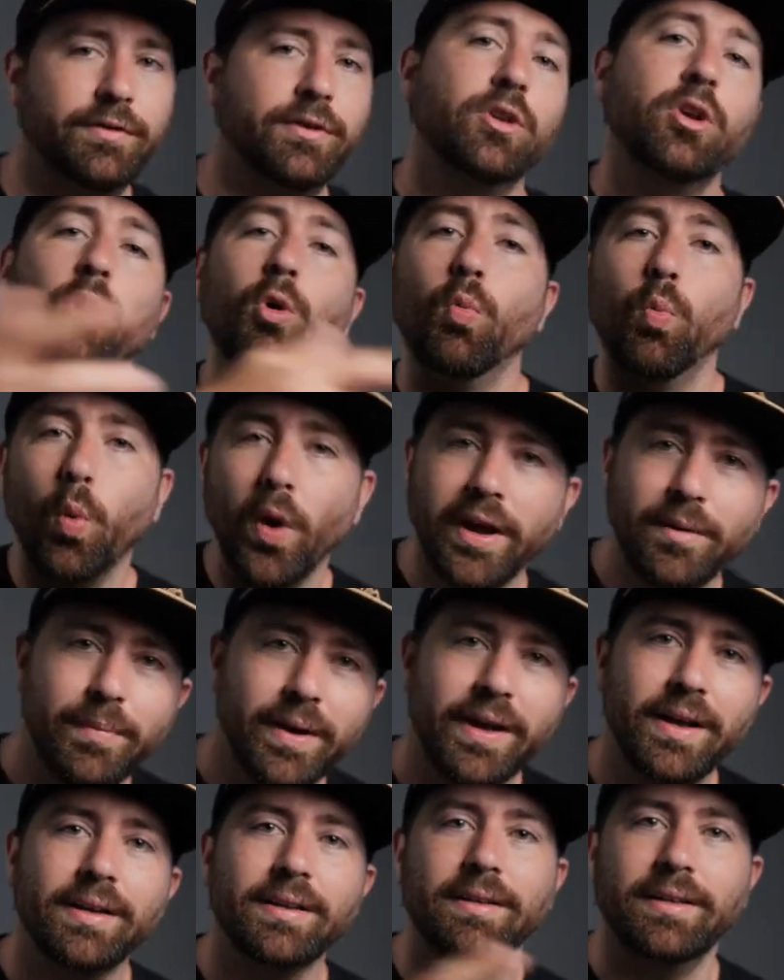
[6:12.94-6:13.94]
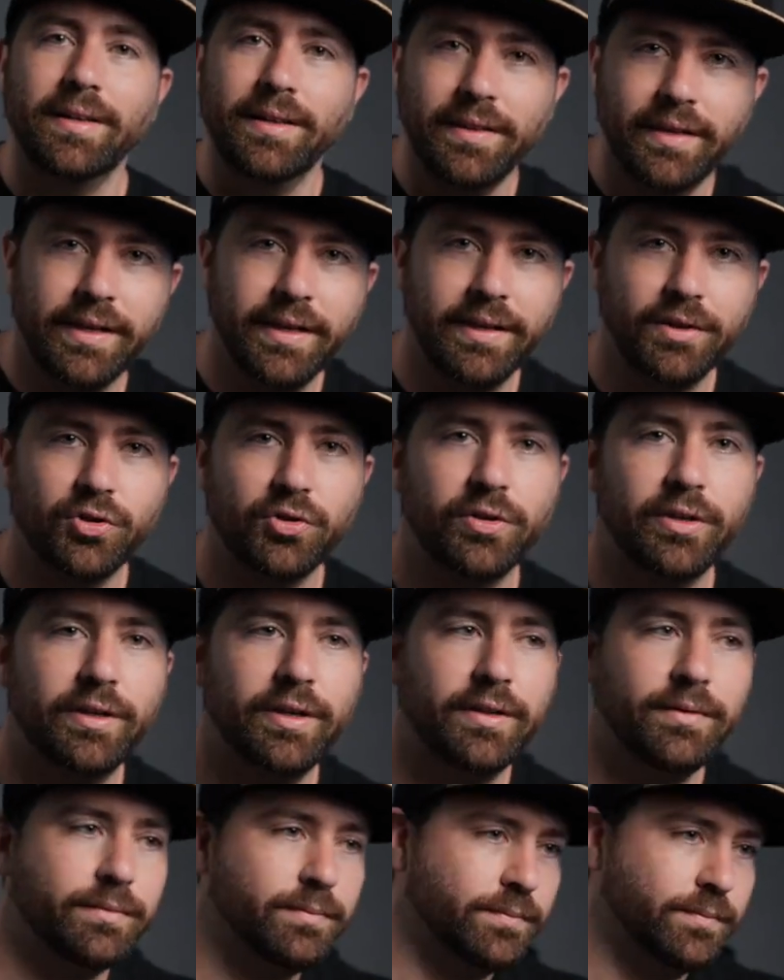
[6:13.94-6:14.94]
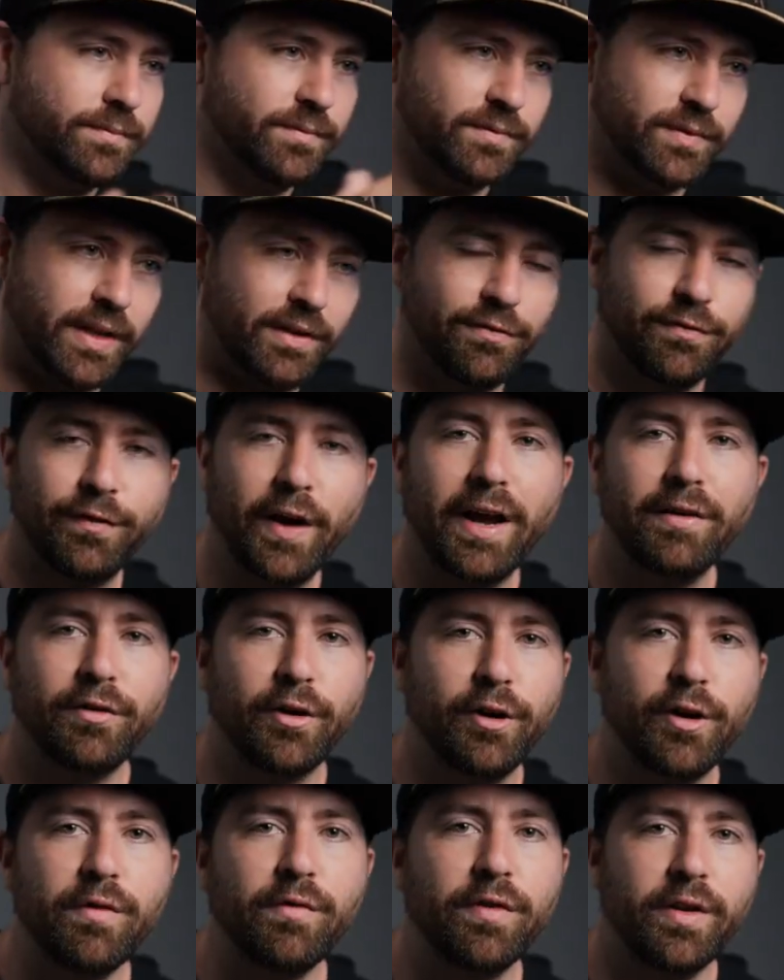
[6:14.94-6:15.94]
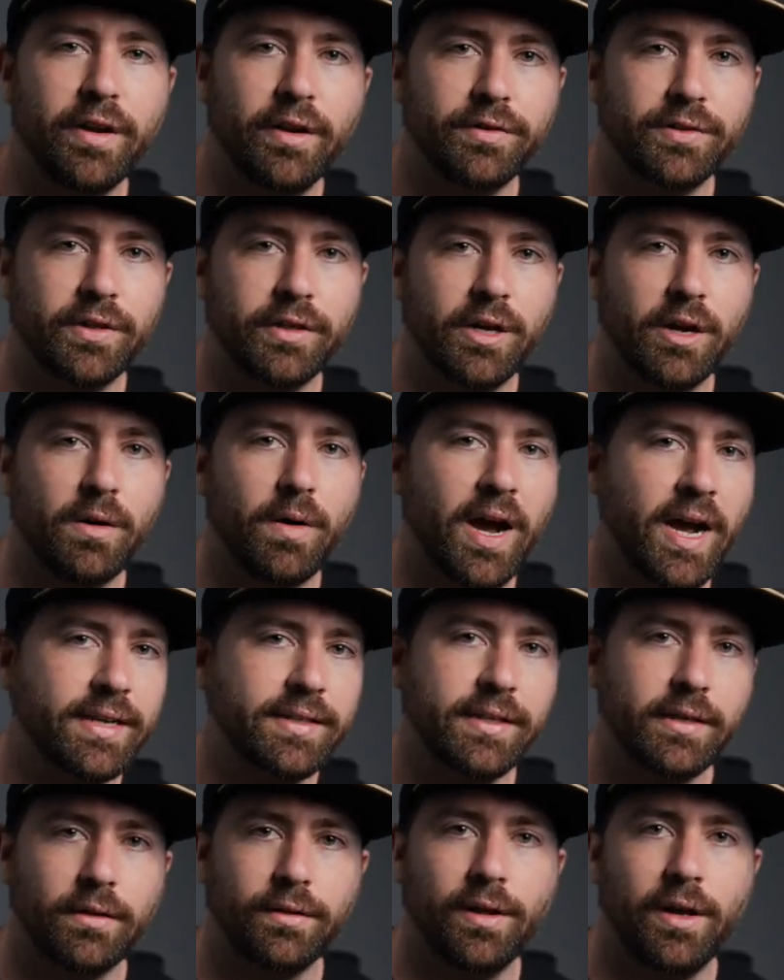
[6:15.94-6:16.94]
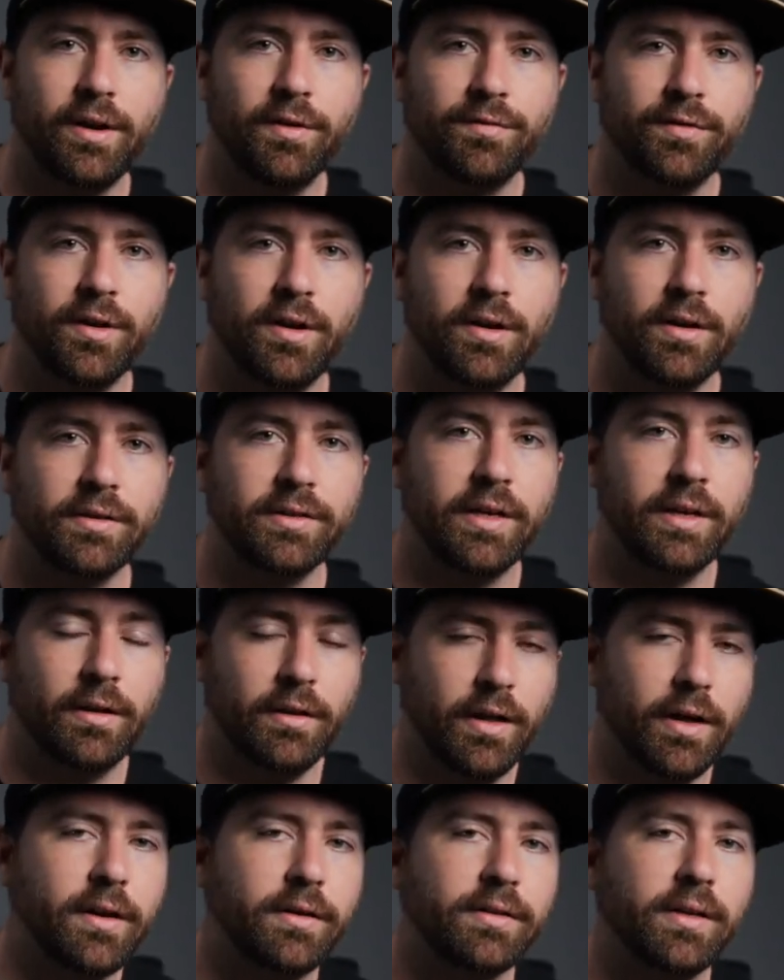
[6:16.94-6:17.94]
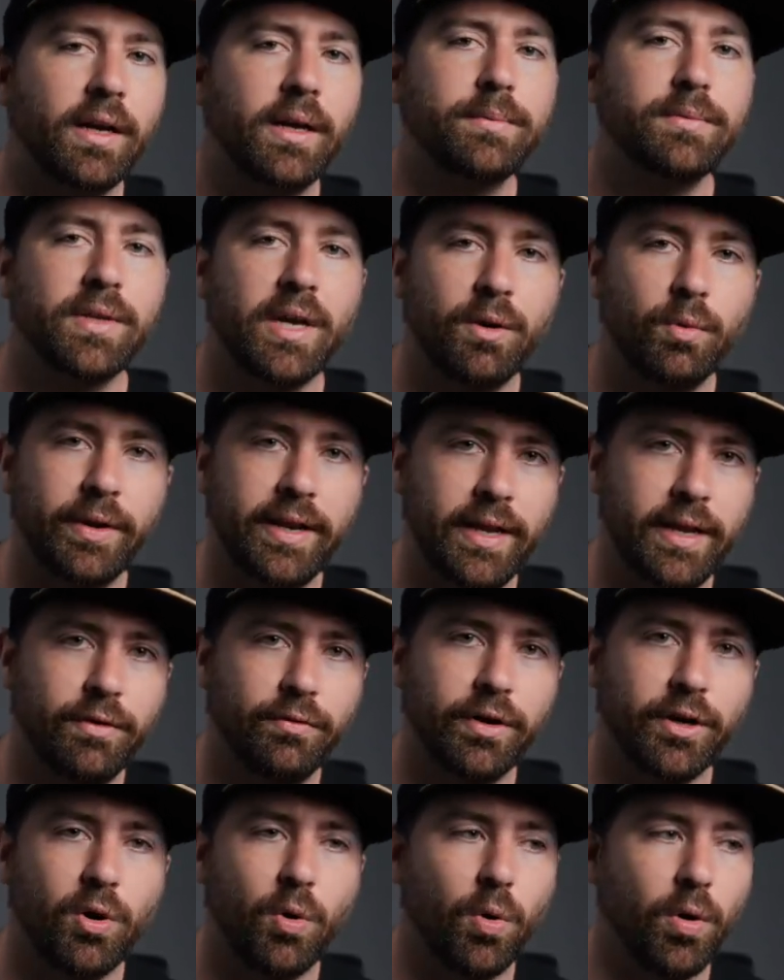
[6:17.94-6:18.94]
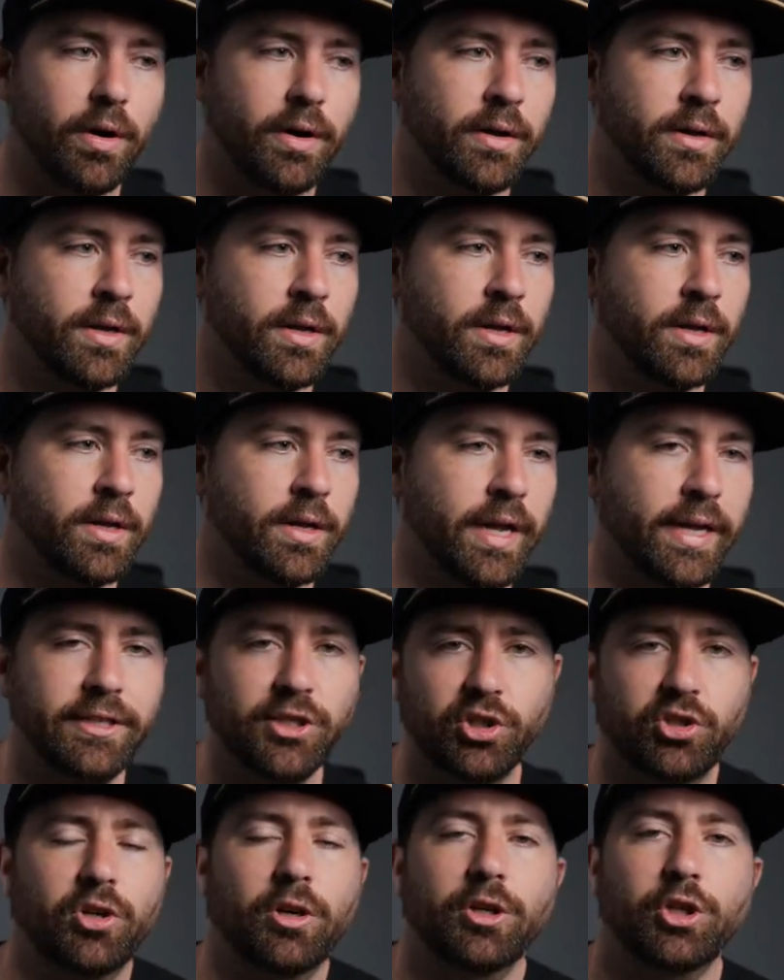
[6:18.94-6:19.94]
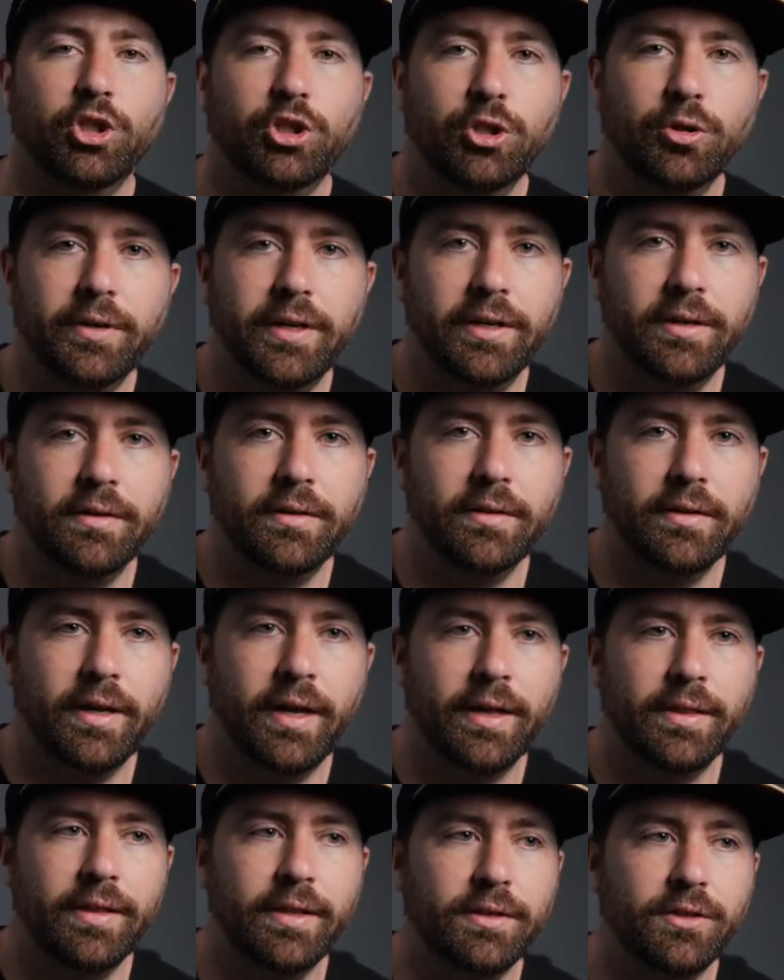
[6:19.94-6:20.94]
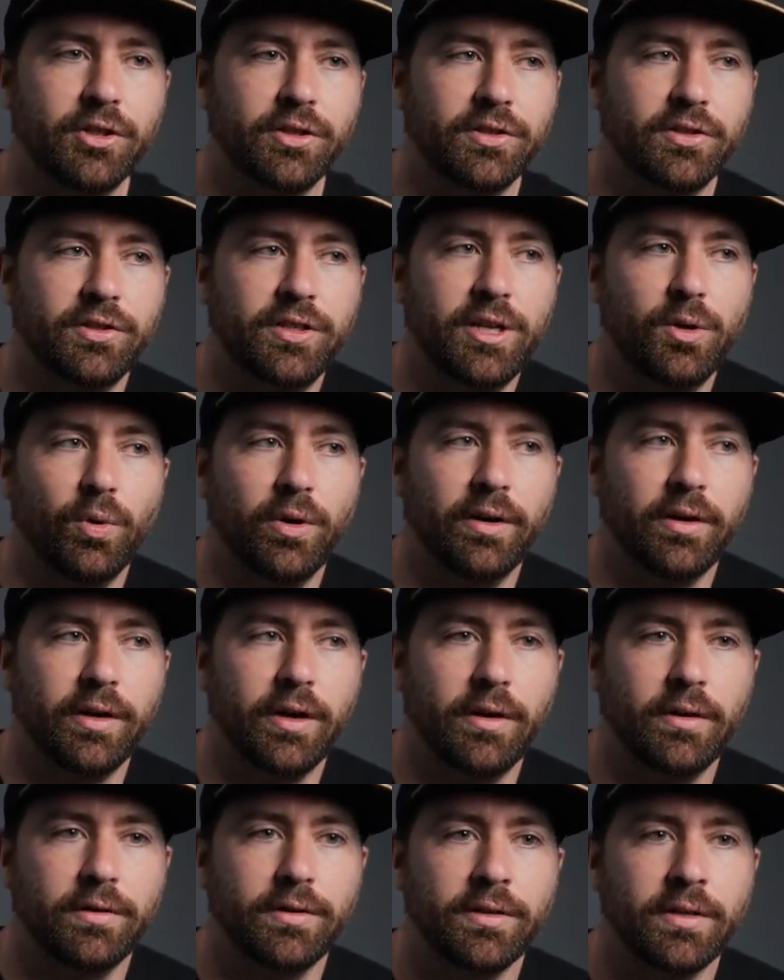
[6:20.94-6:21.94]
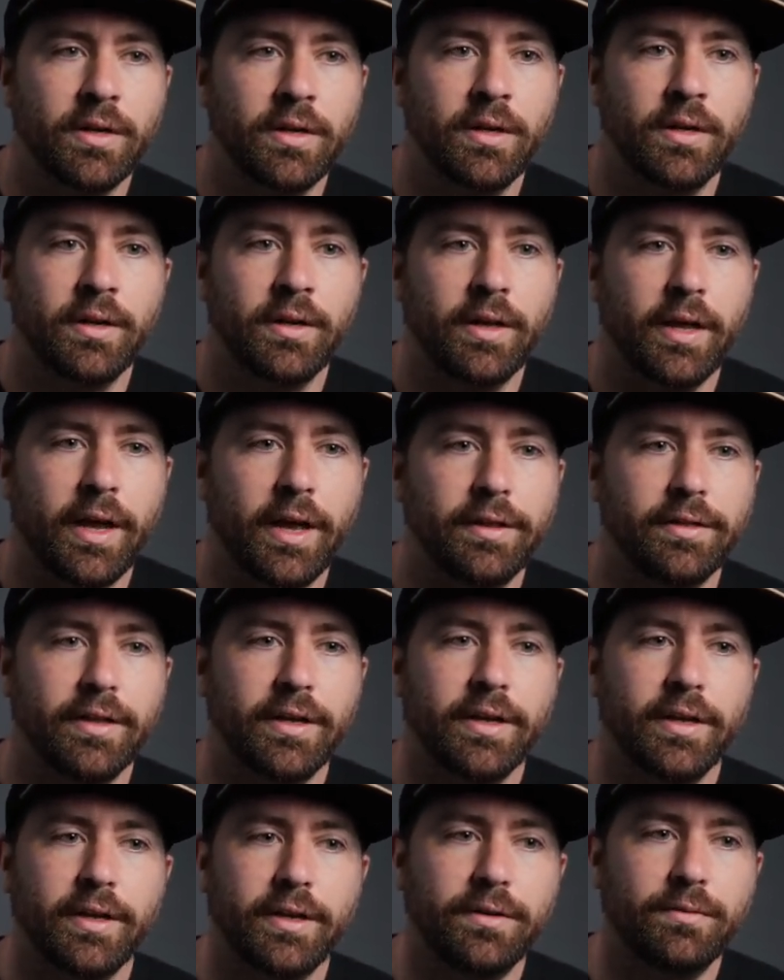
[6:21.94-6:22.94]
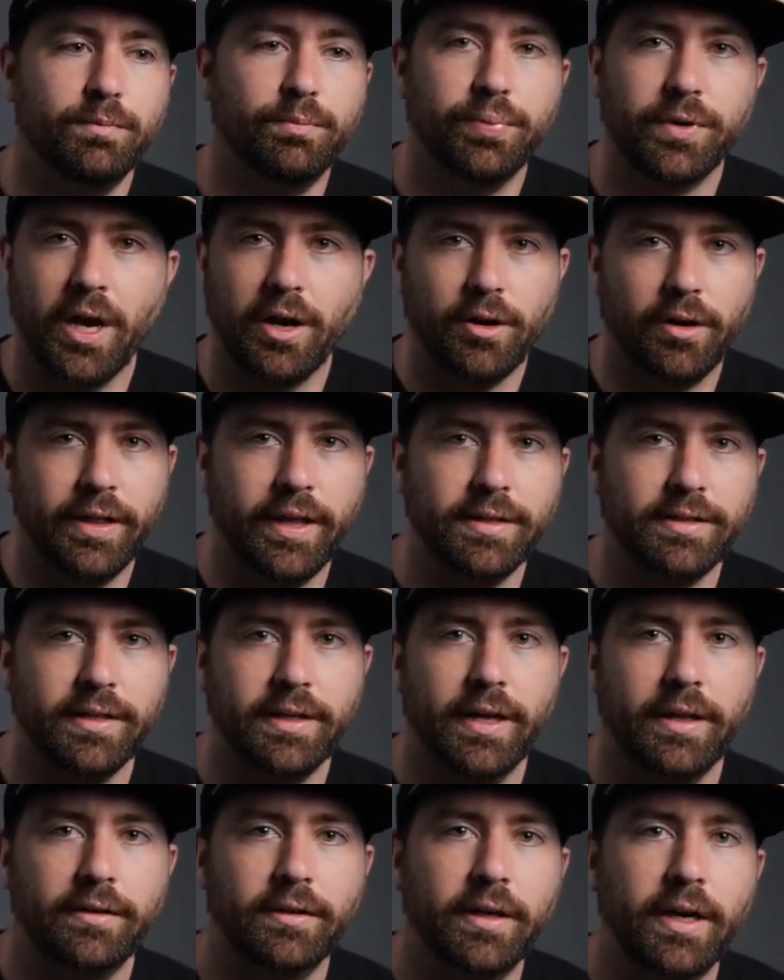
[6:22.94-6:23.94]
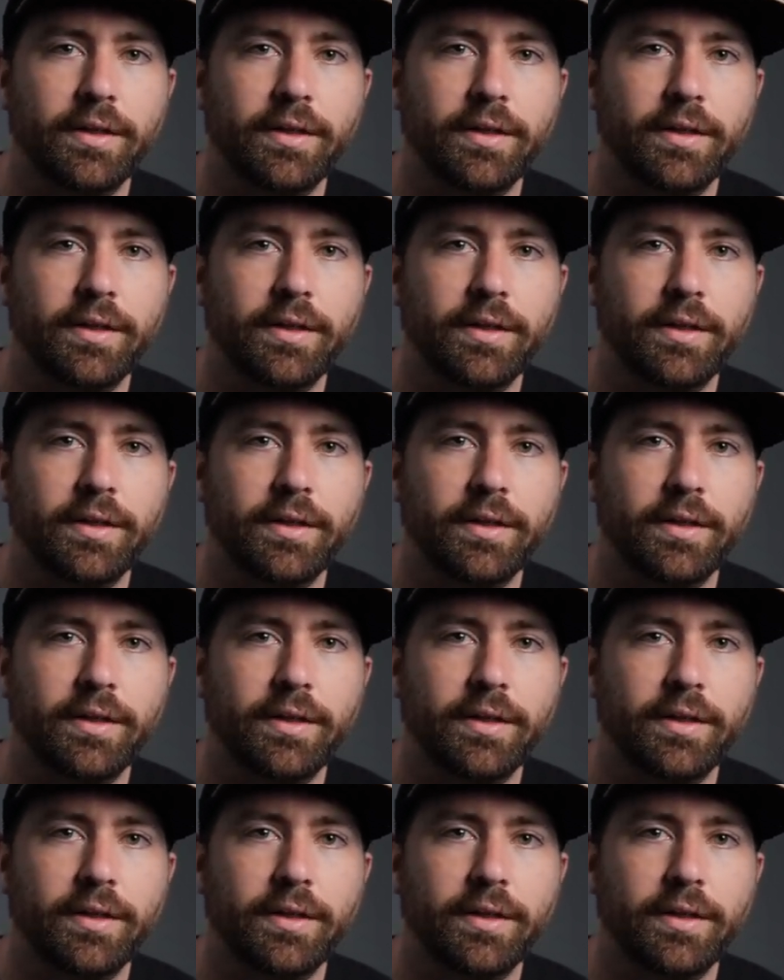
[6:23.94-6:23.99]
if you go way back in the history, like 500 videos ago, I did a lot of vlogs, and a lot of times I would hit record and just start shooting and then just see where it goes and then cut all that together.